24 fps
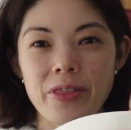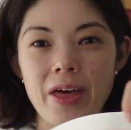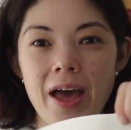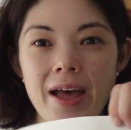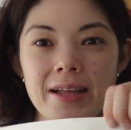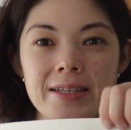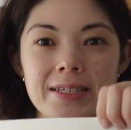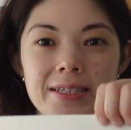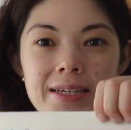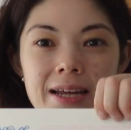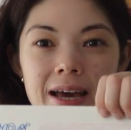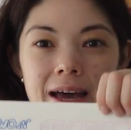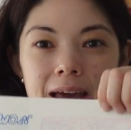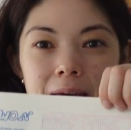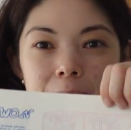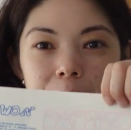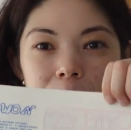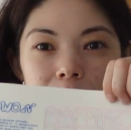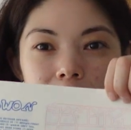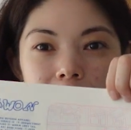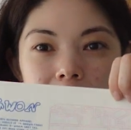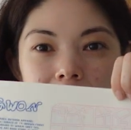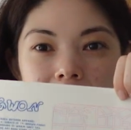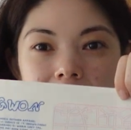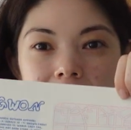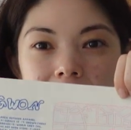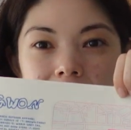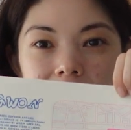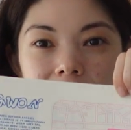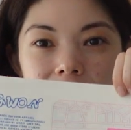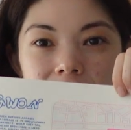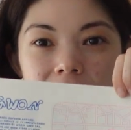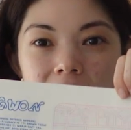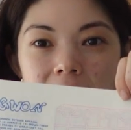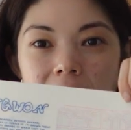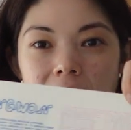that did I print
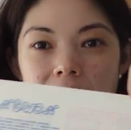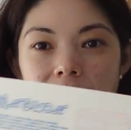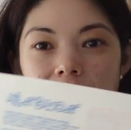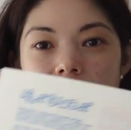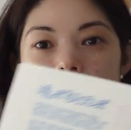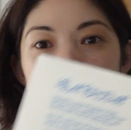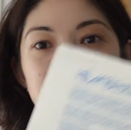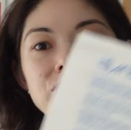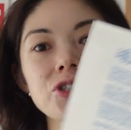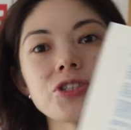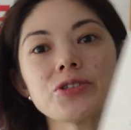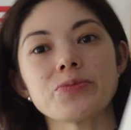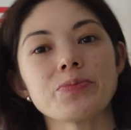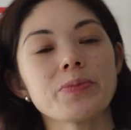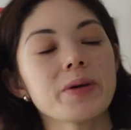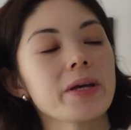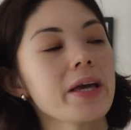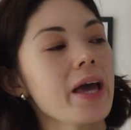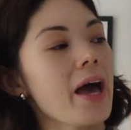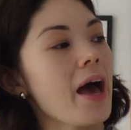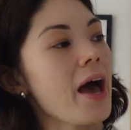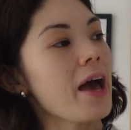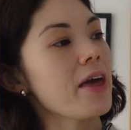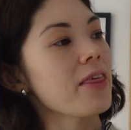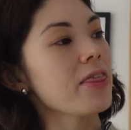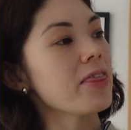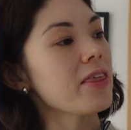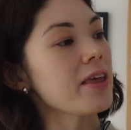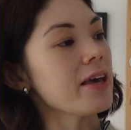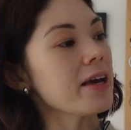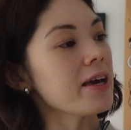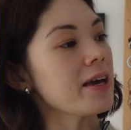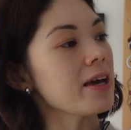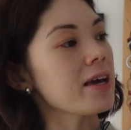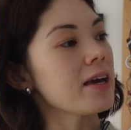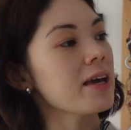the final version. But yeah, I
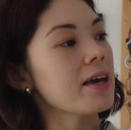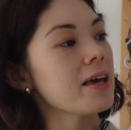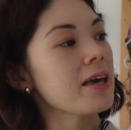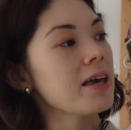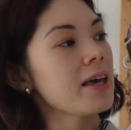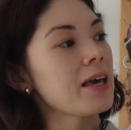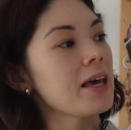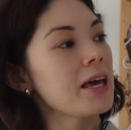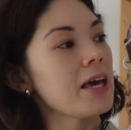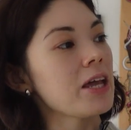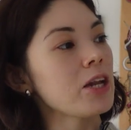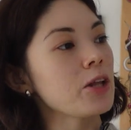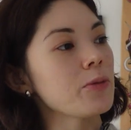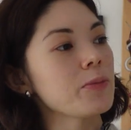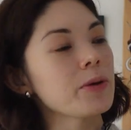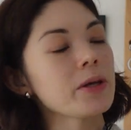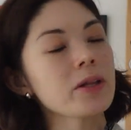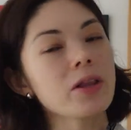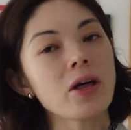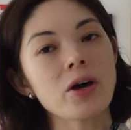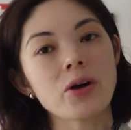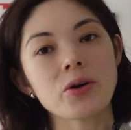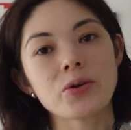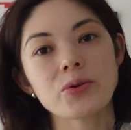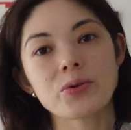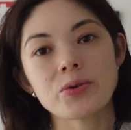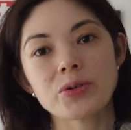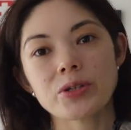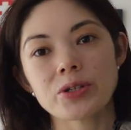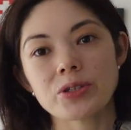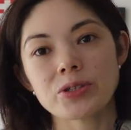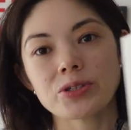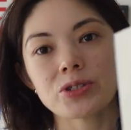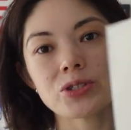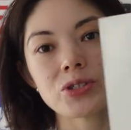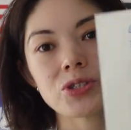think it'll be a lot
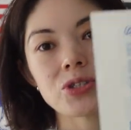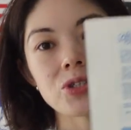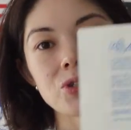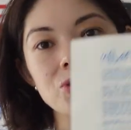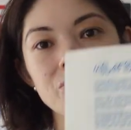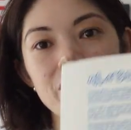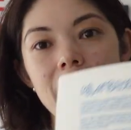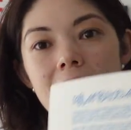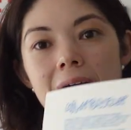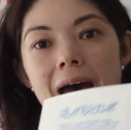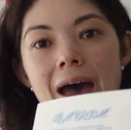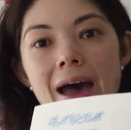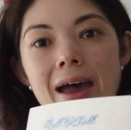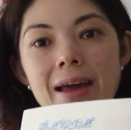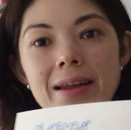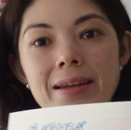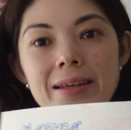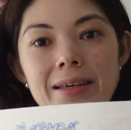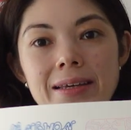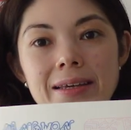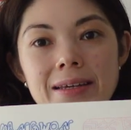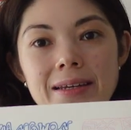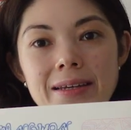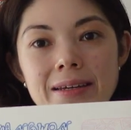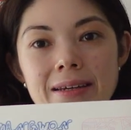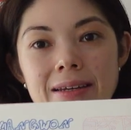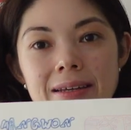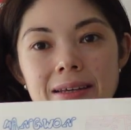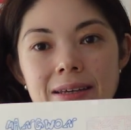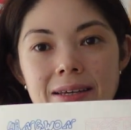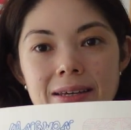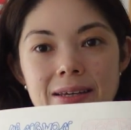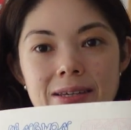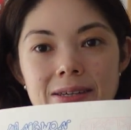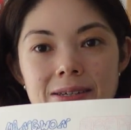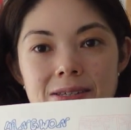cooler to add in
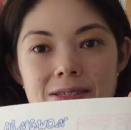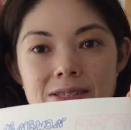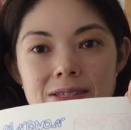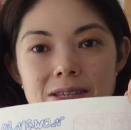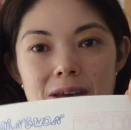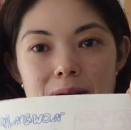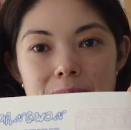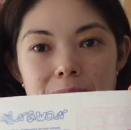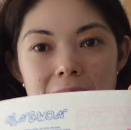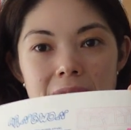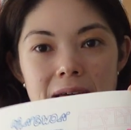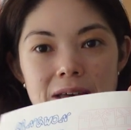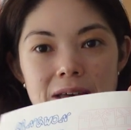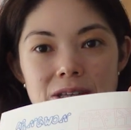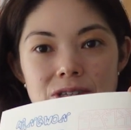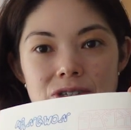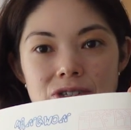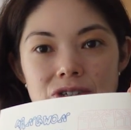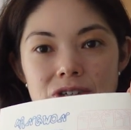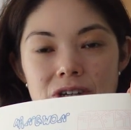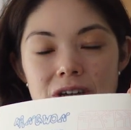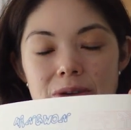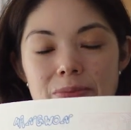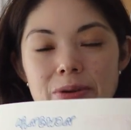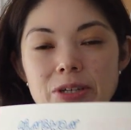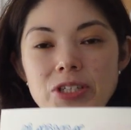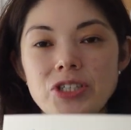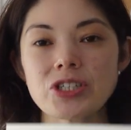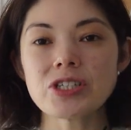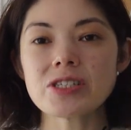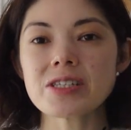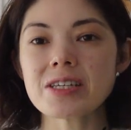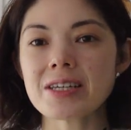some extra images.